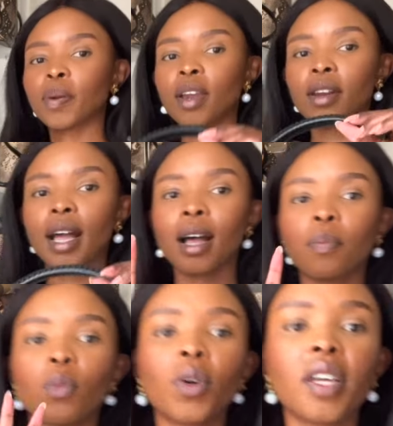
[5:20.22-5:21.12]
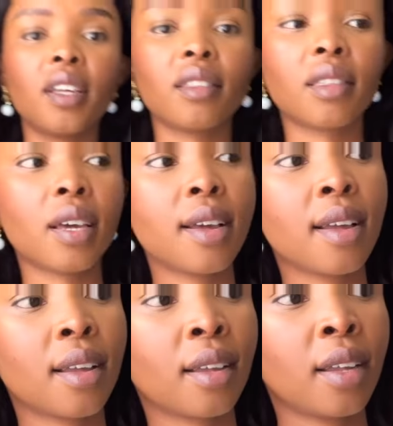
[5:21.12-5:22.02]
pair it up with
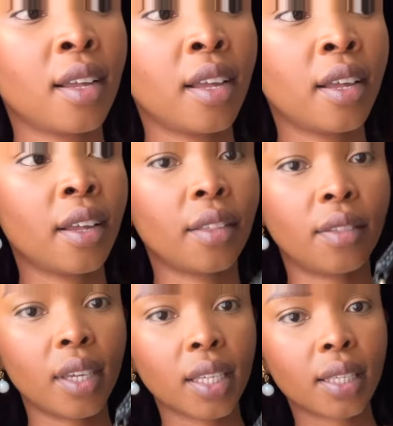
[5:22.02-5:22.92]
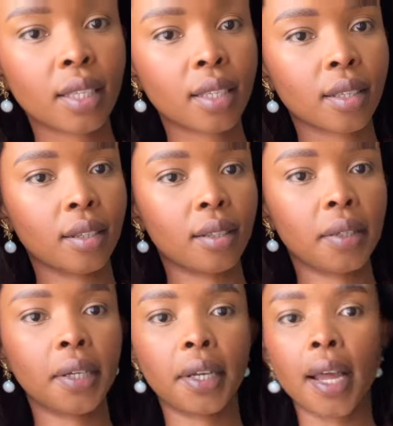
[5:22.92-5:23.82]
this
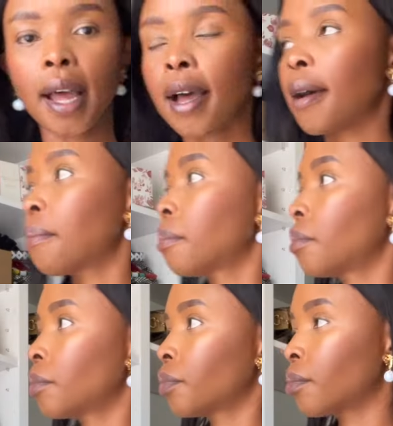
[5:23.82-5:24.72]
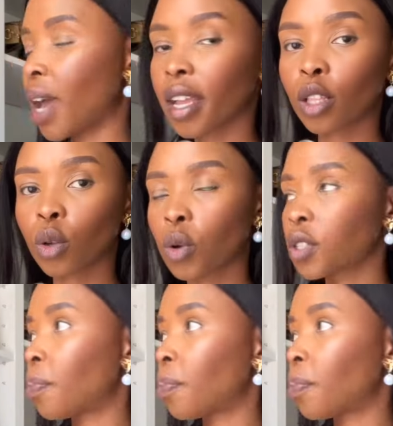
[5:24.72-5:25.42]
Michael Kors